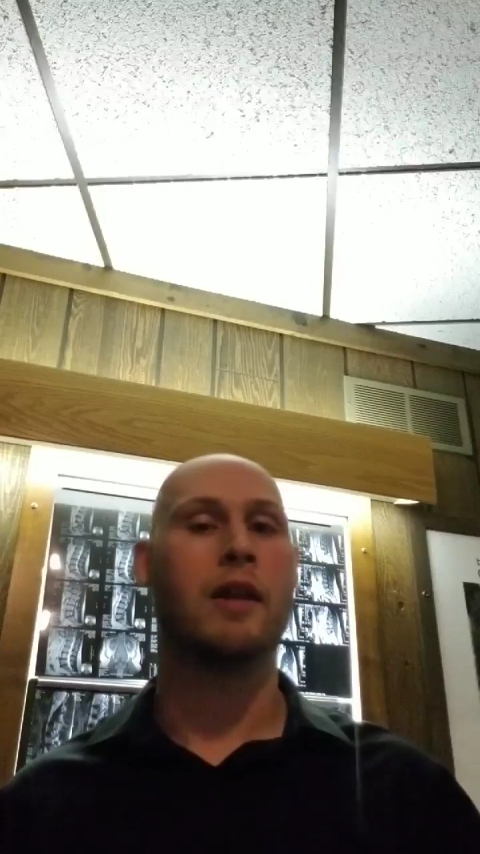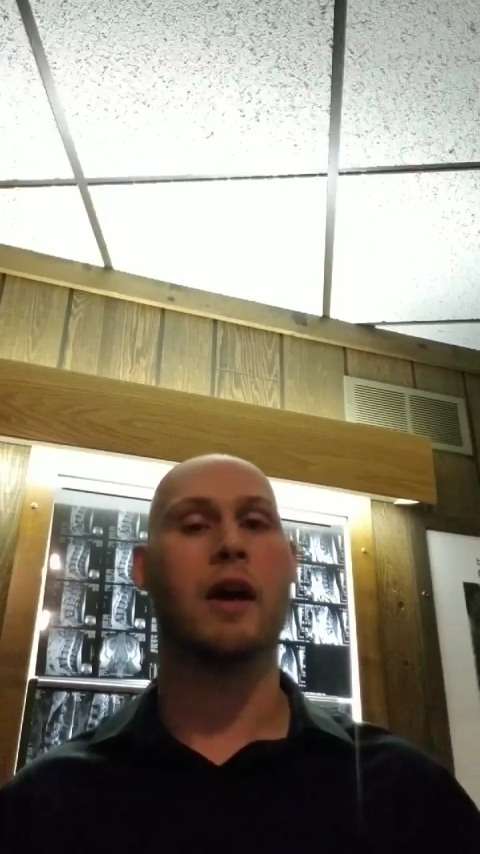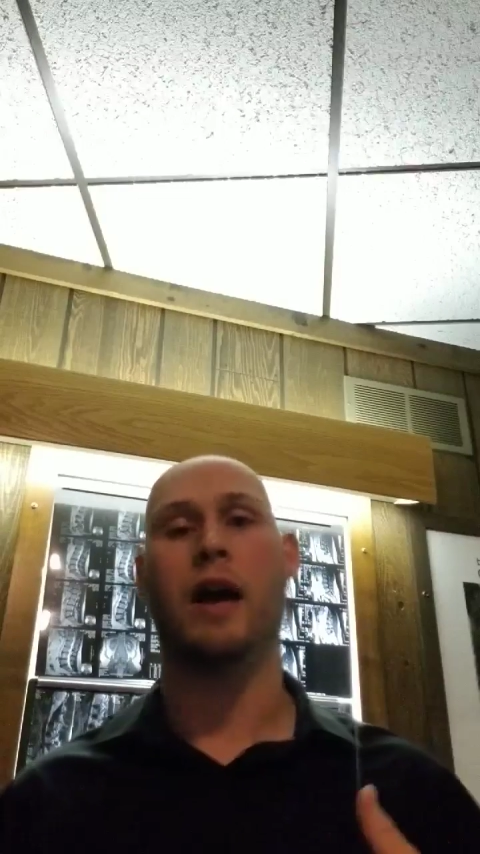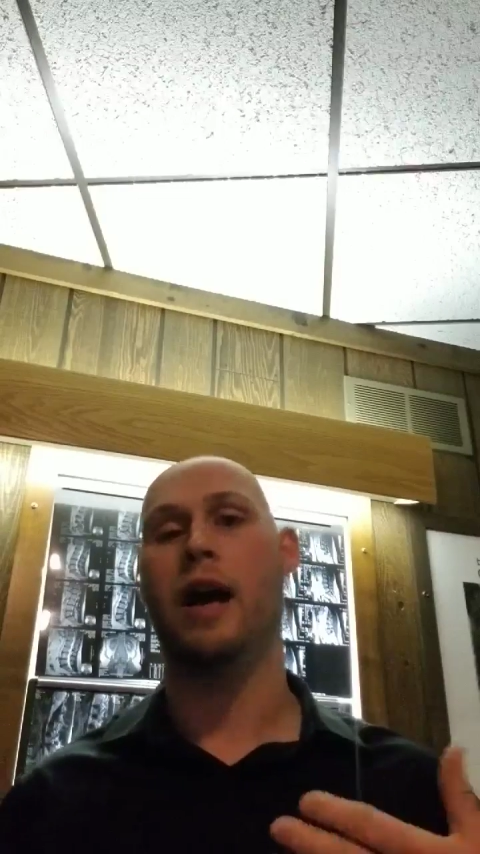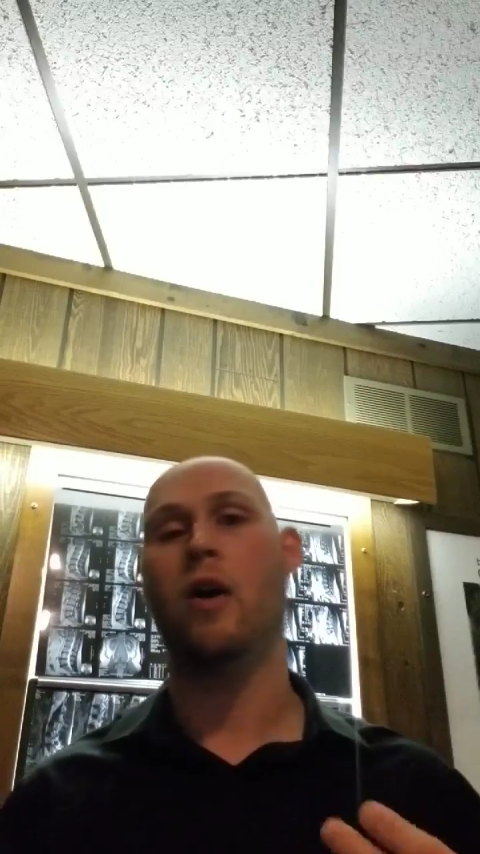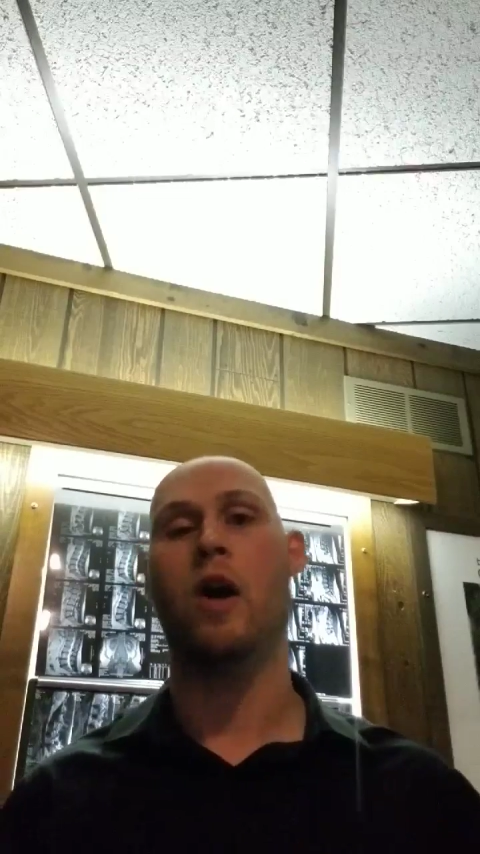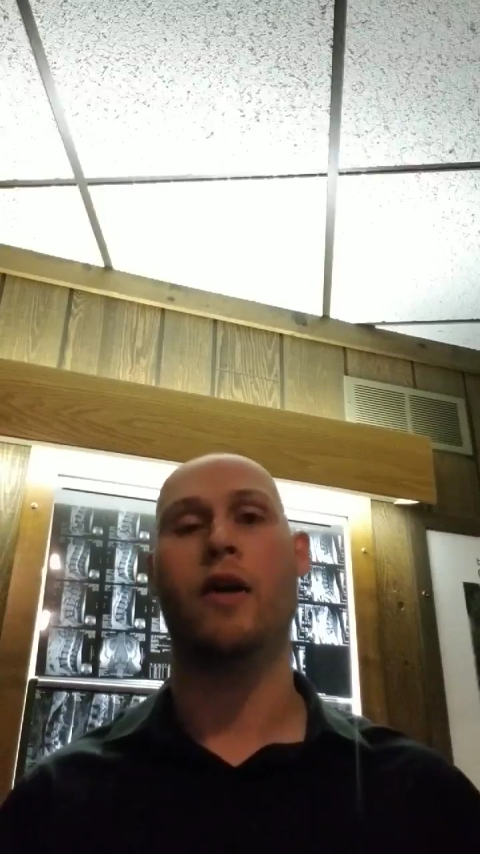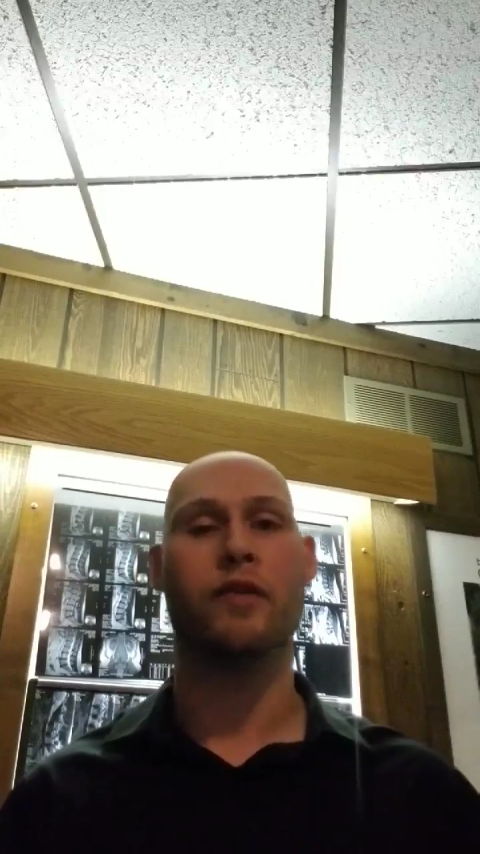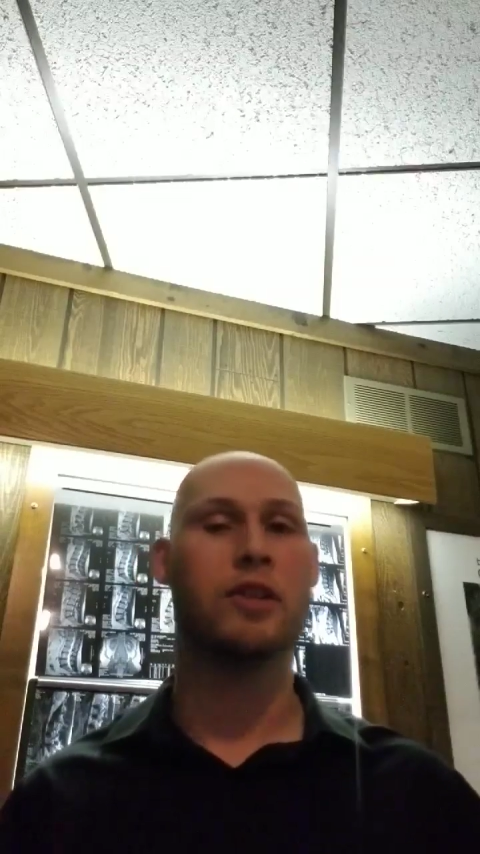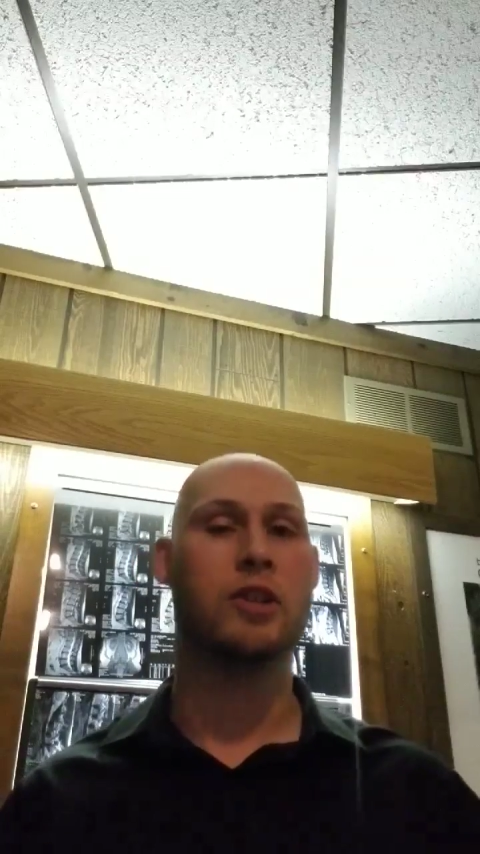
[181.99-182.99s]
Now, how
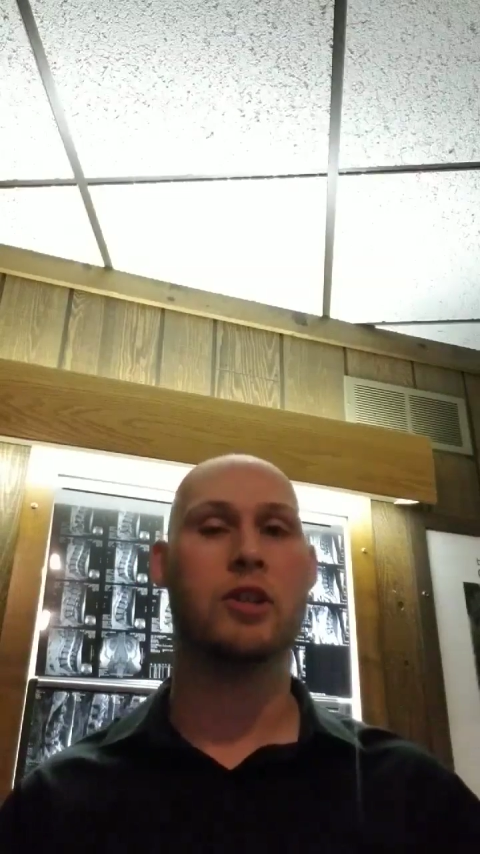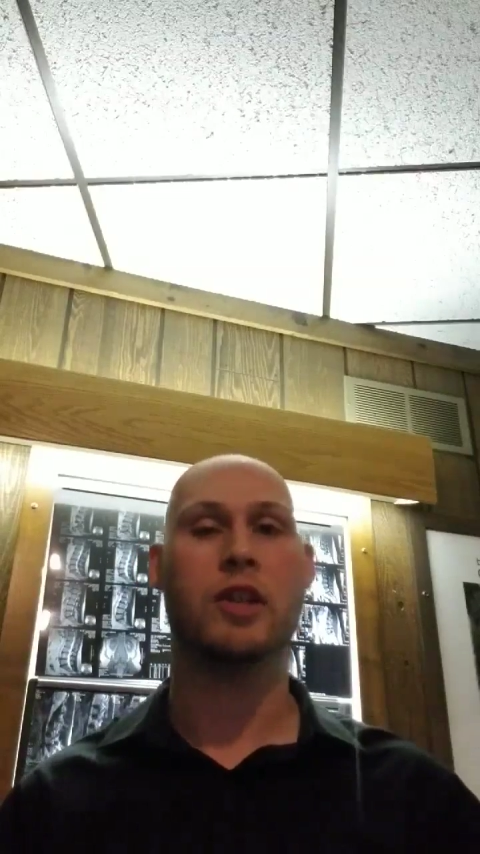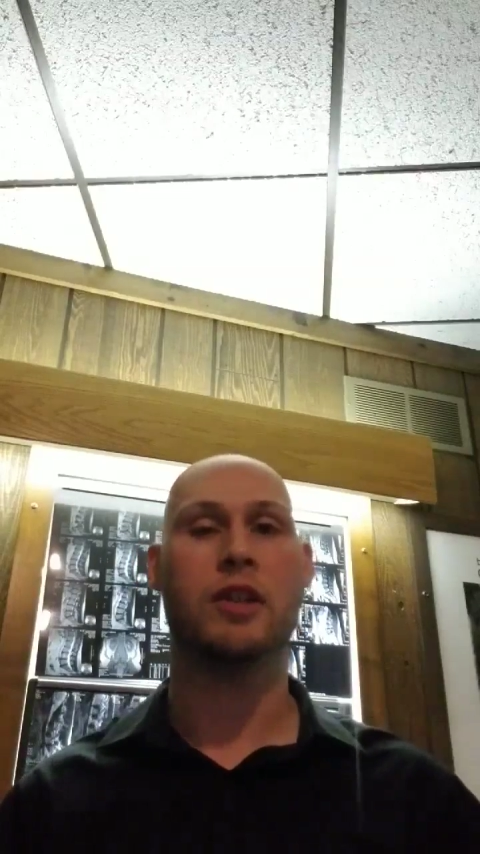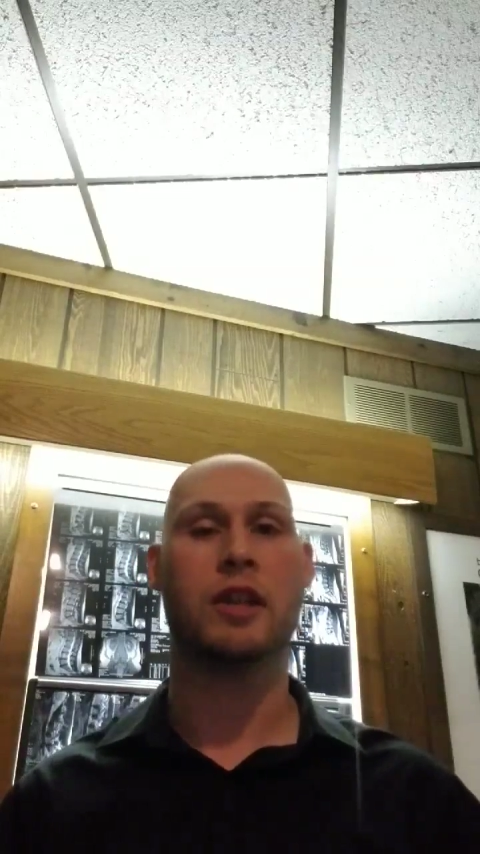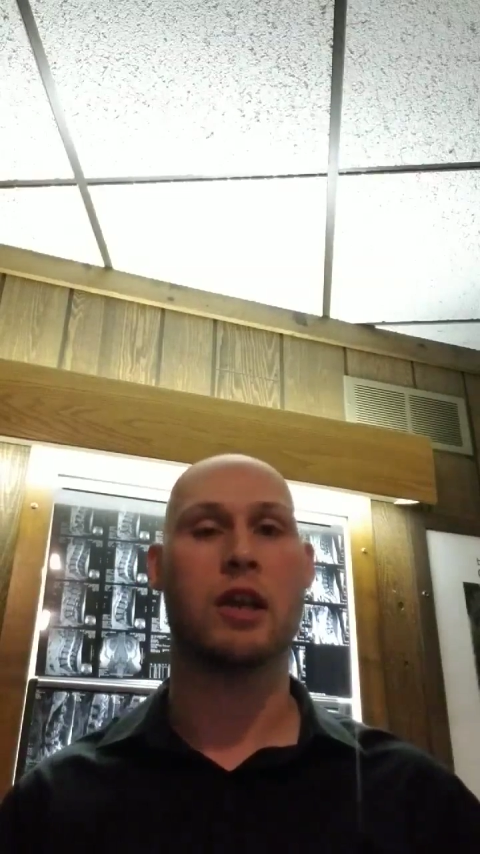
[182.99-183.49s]
often do you need to